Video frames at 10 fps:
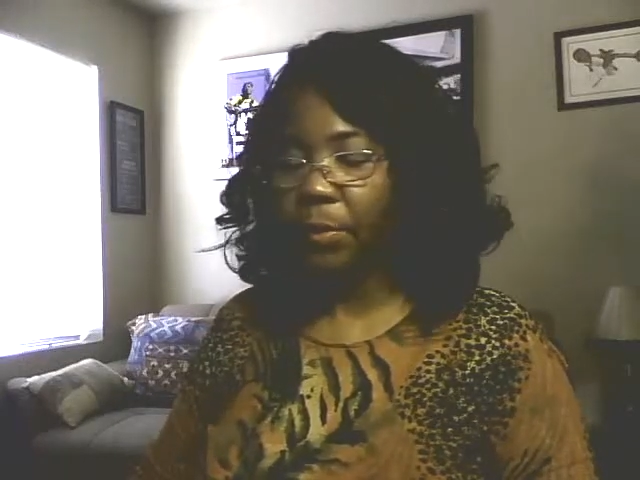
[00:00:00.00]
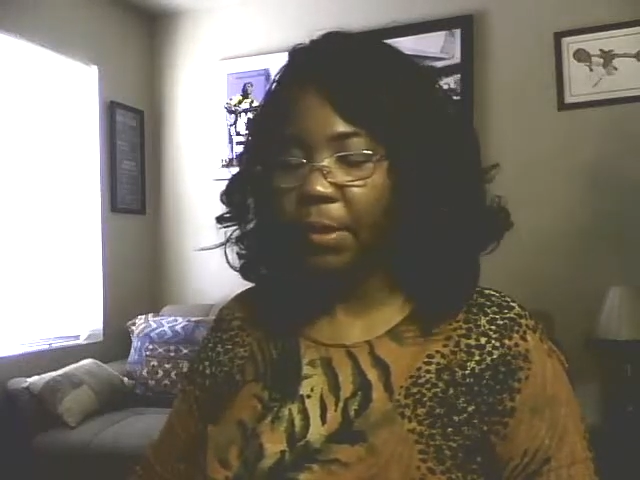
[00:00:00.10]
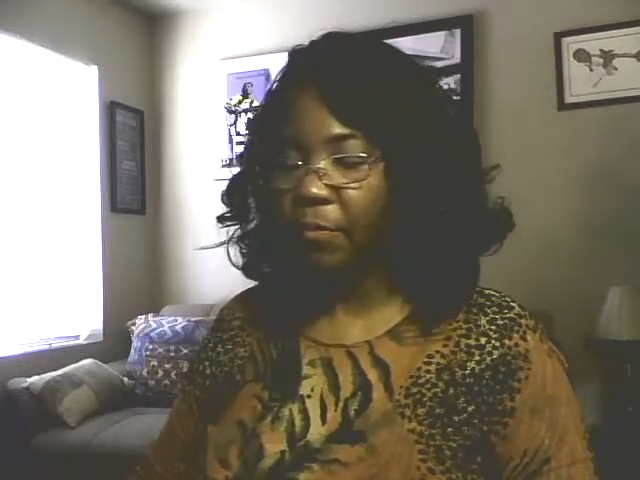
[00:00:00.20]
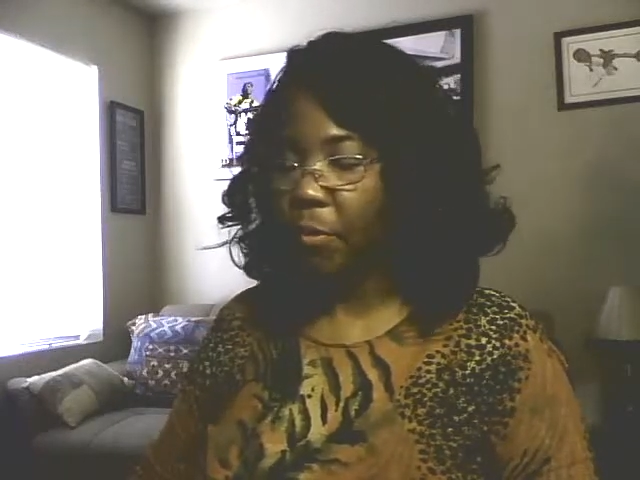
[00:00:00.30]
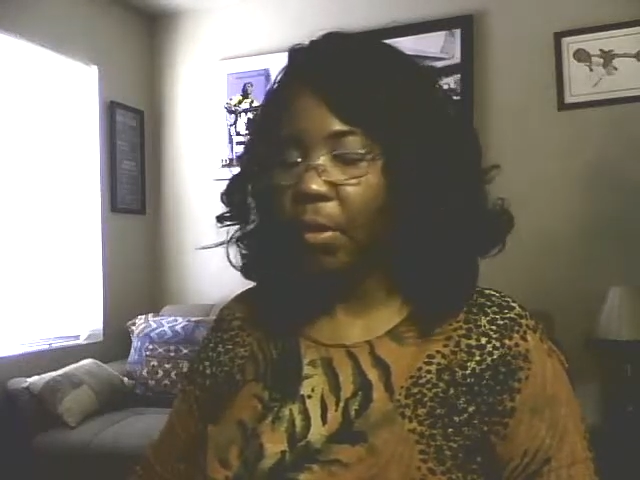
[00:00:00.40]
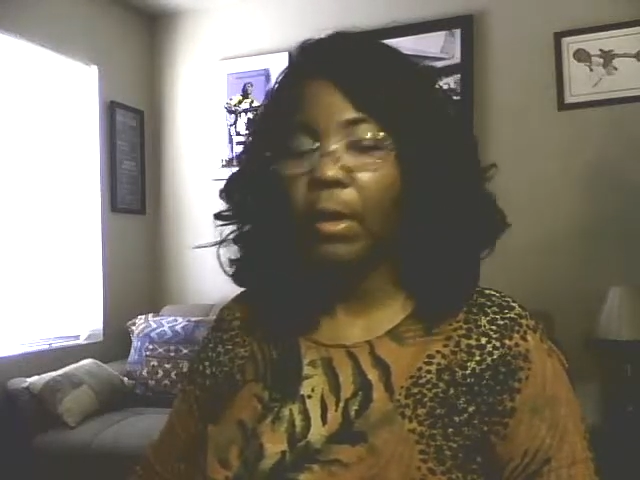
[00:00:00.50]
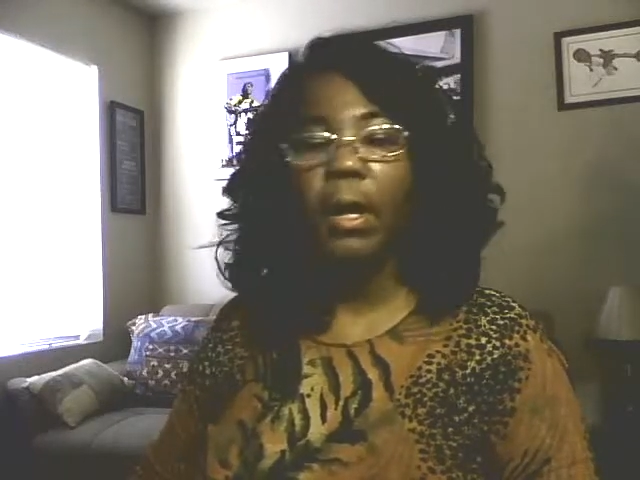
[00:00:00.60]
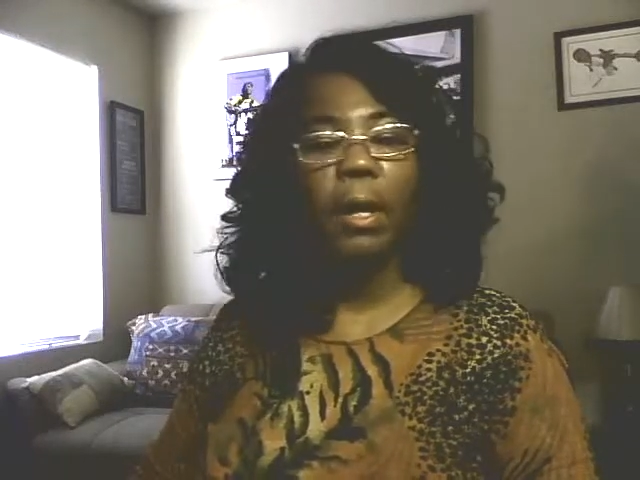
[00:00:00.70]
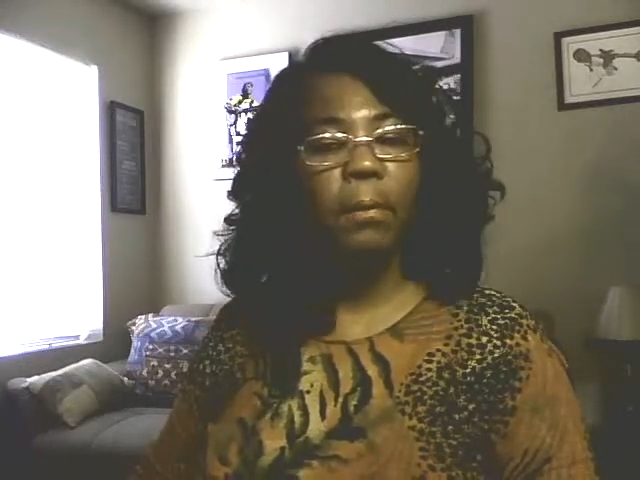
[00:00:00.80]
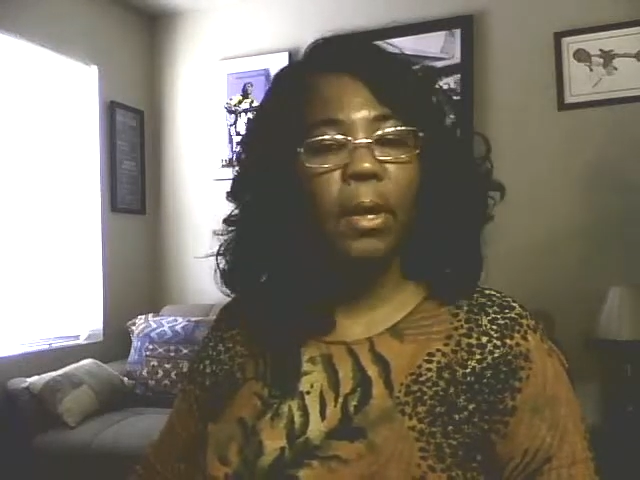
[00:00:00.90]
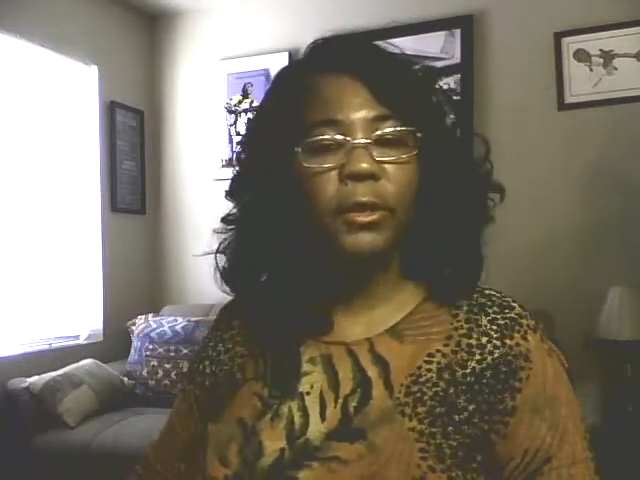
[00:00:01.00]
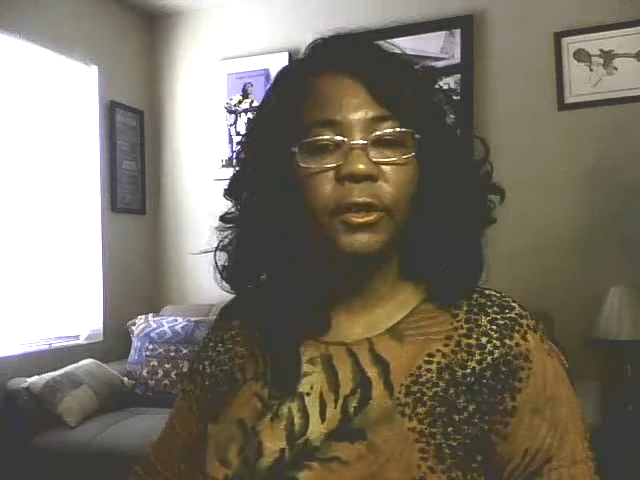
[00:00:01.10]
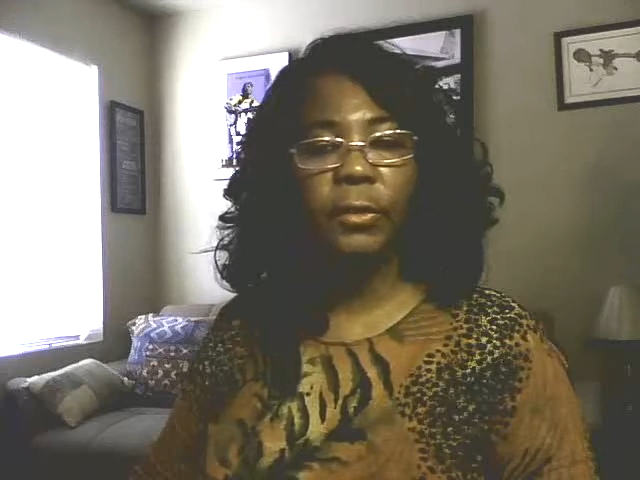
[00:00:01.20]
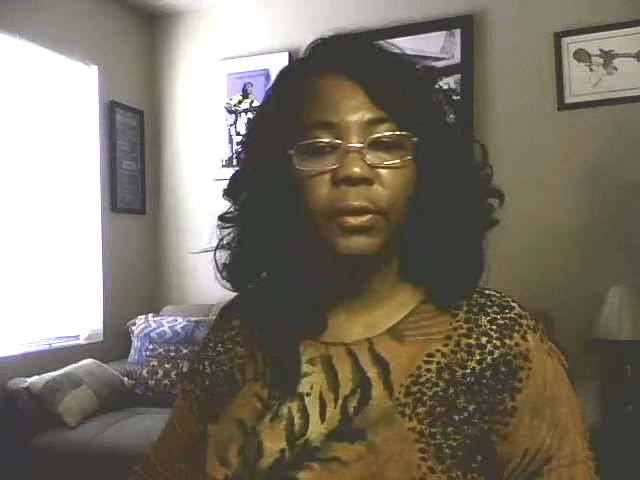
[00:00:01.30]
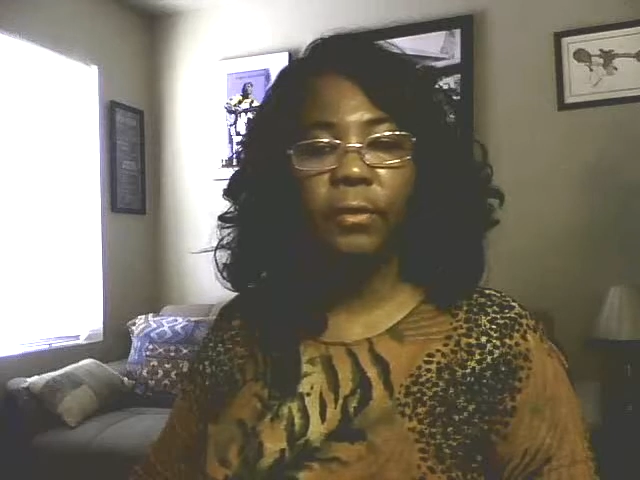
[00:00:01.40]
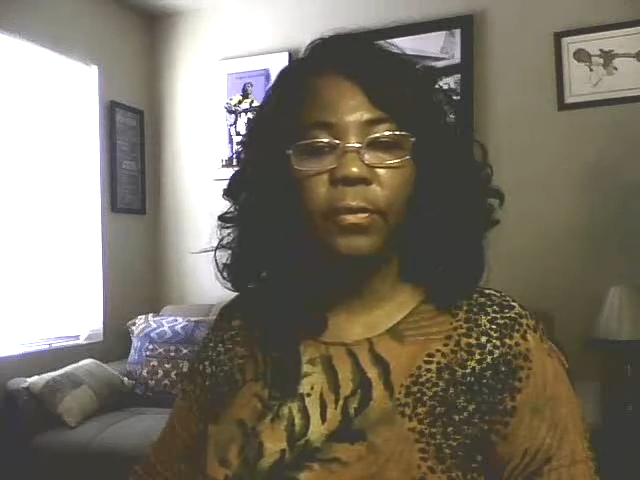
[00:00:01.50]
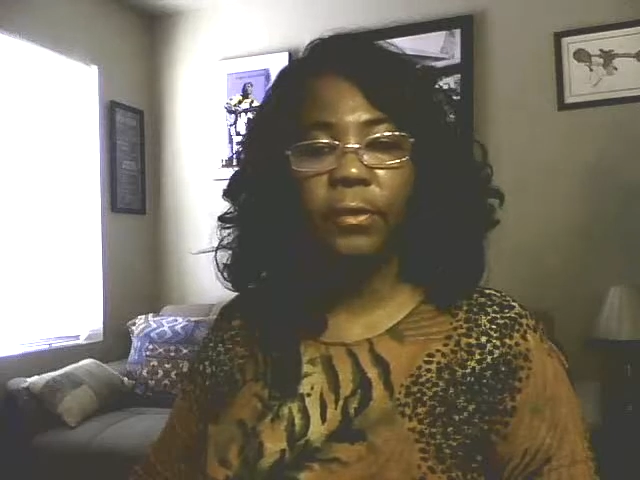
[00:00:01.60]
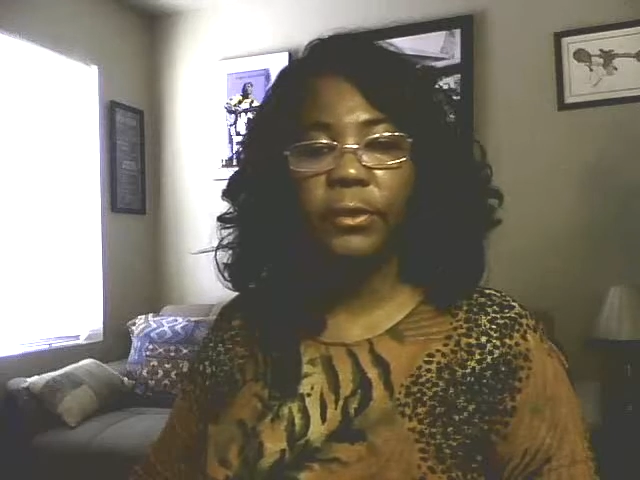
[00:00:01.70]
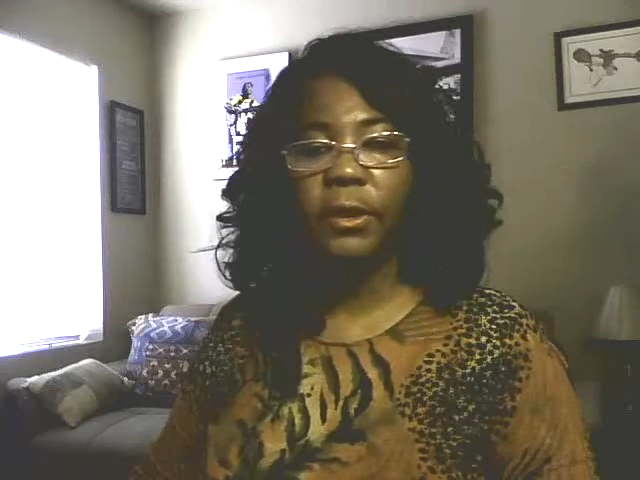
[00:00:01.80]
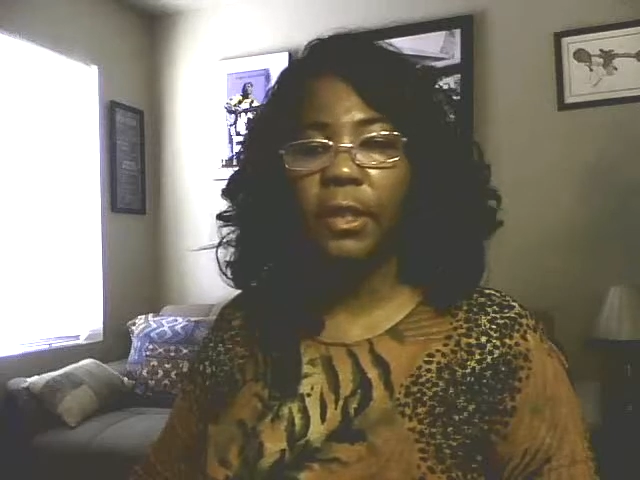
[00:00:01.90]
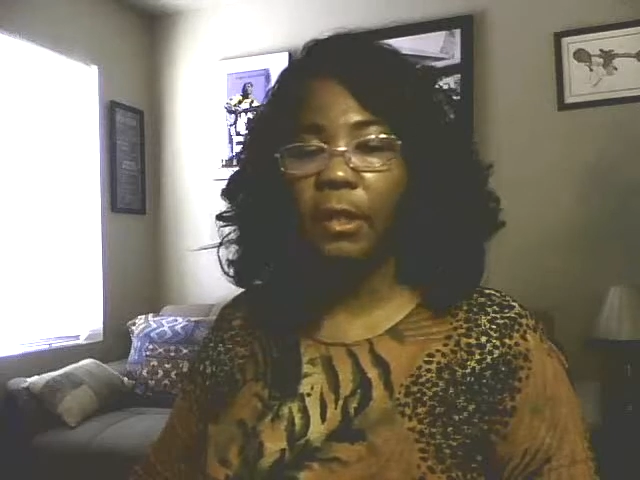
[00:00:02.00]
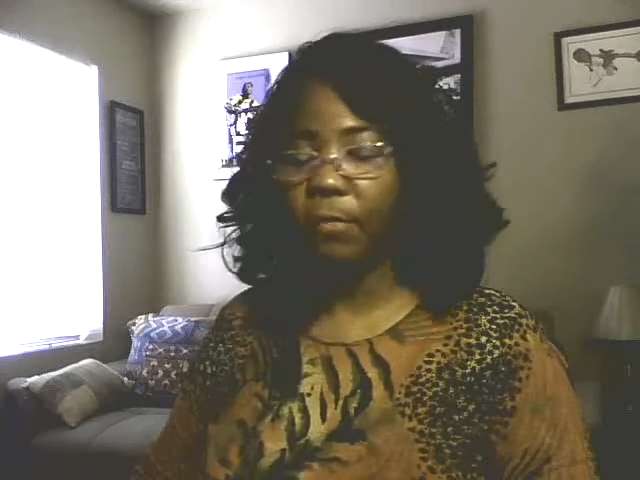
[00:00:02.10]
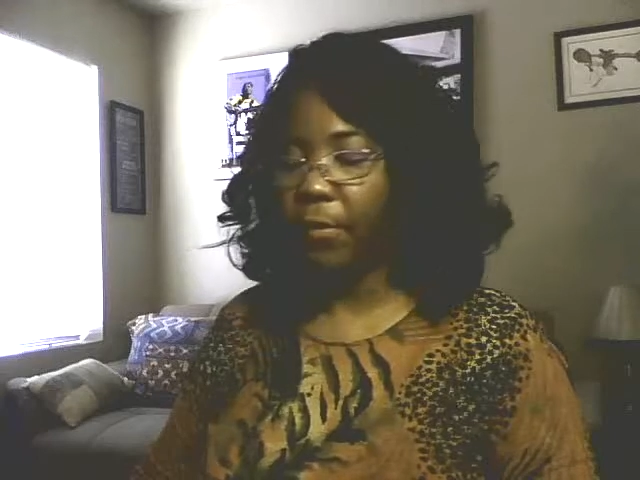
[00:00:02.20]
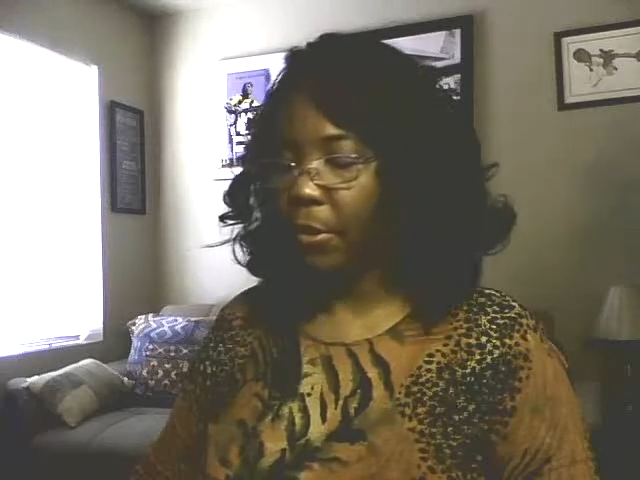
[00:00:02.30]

before March 31st if